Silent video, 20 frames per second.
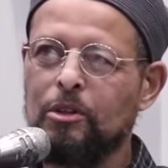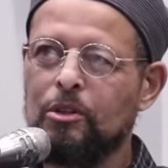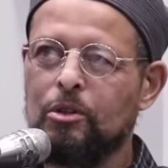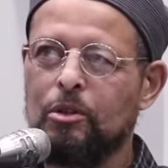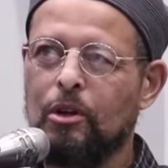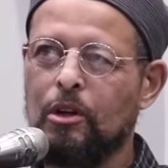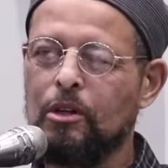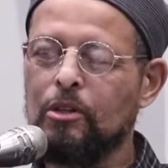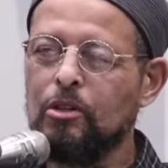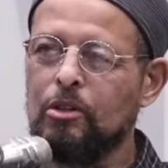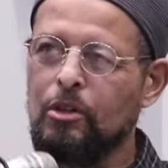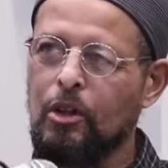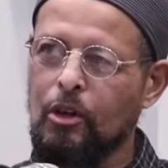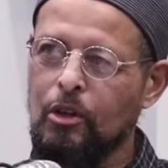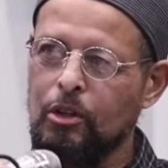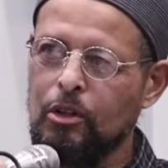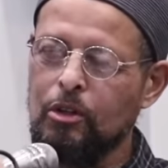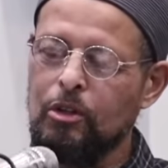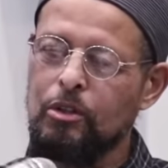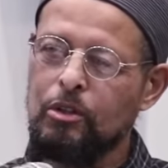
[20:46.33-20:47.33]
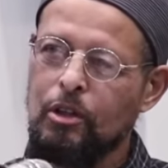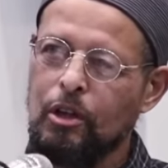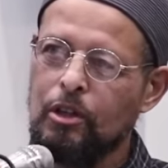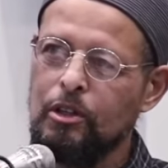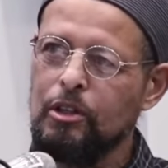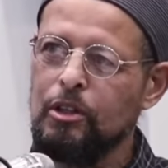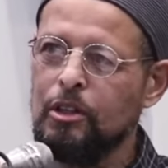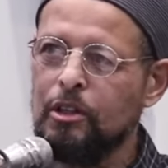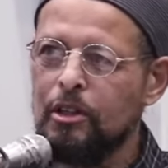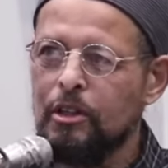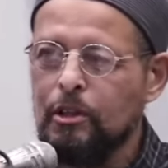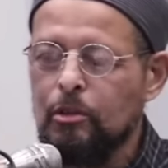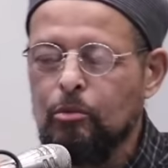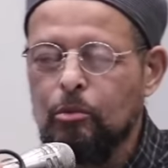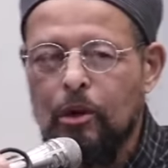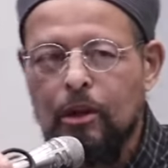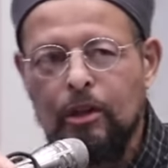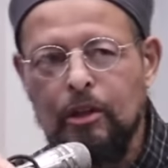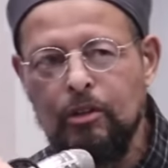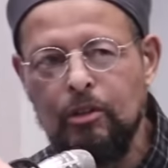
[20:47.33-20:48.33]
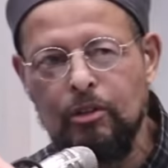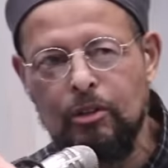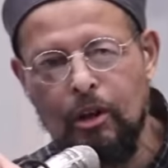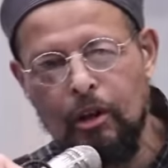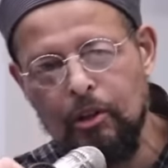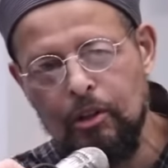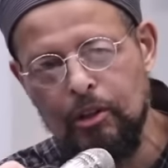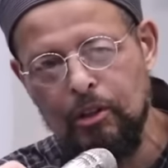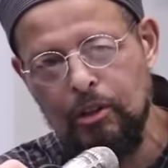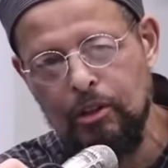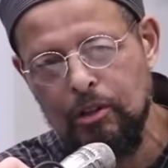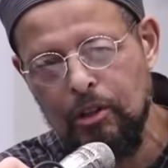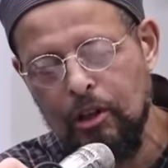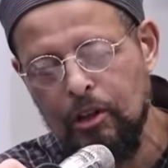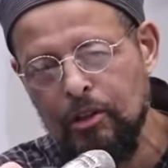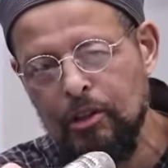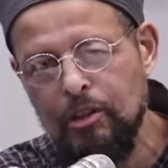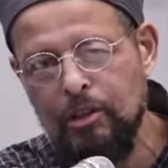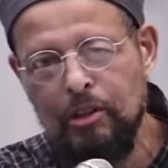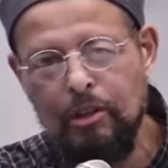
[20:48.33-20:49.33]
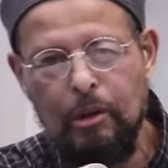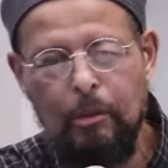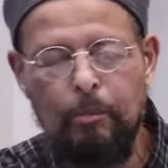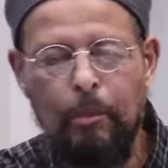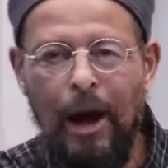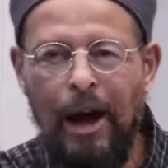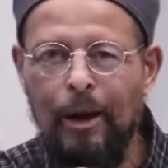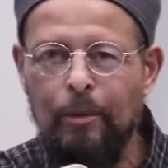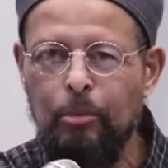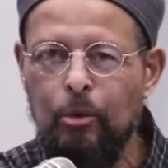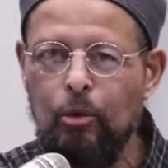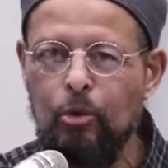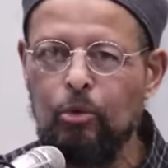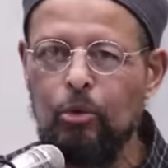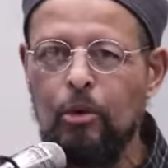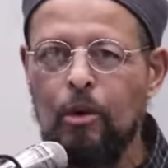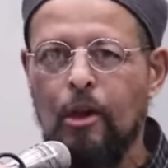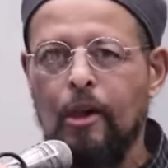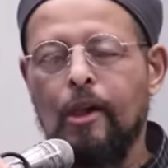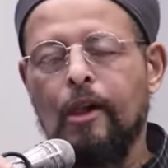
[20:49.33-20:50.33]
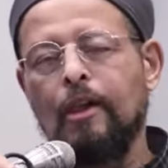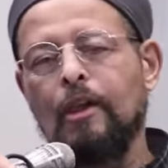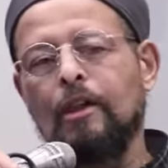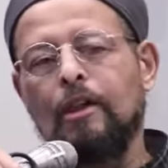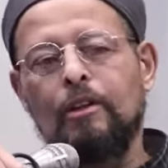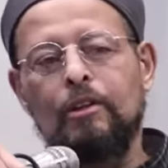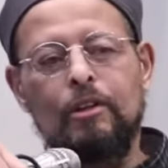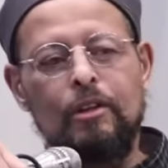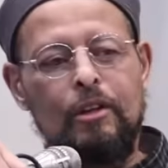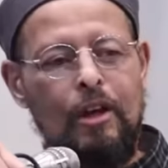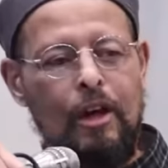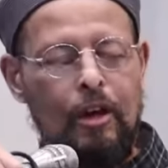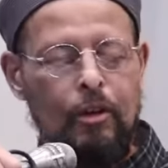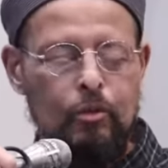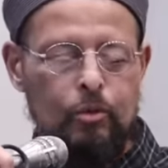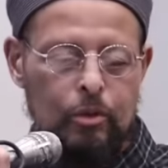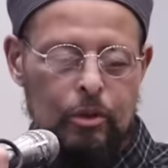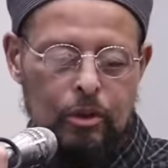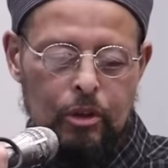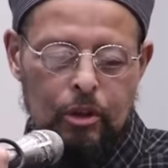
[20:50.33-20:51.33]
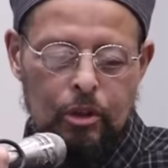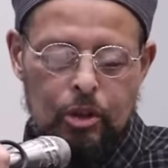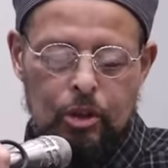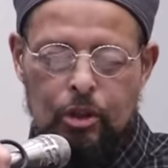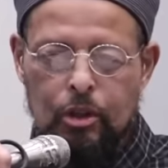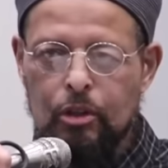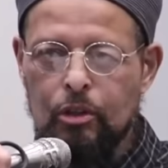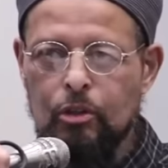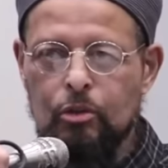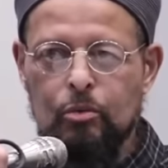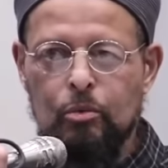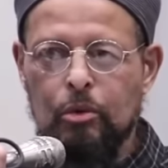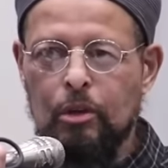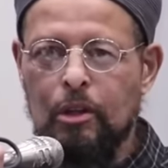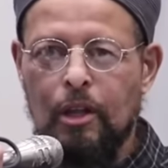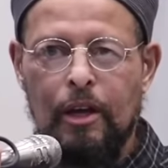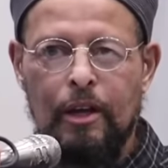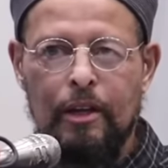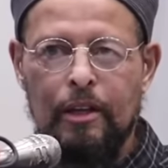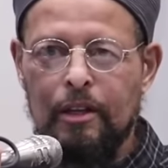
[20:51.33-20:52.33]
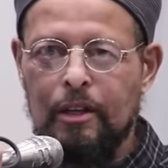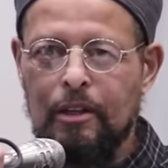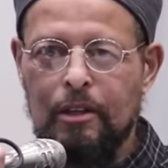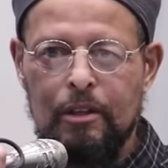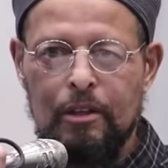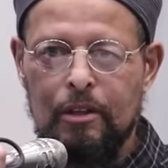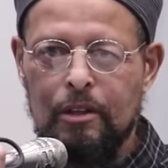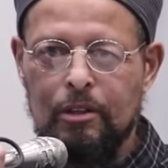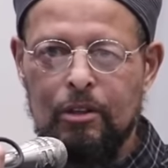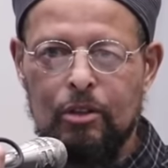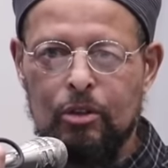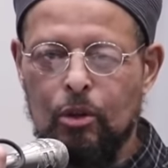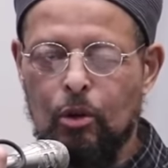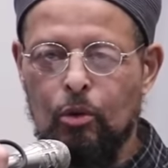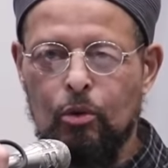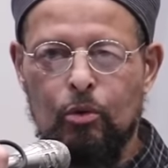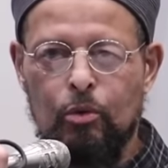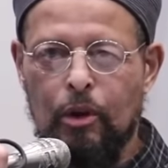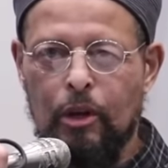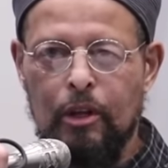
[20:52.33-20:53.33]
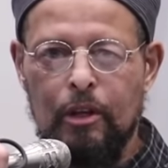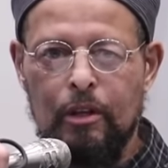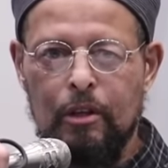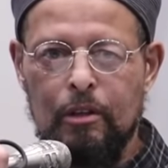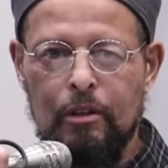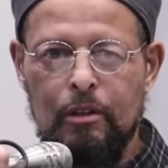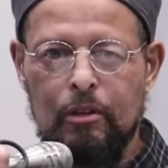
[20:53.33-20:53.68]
So I started studying, and when I started studying the Bible, the contradictions were like so great.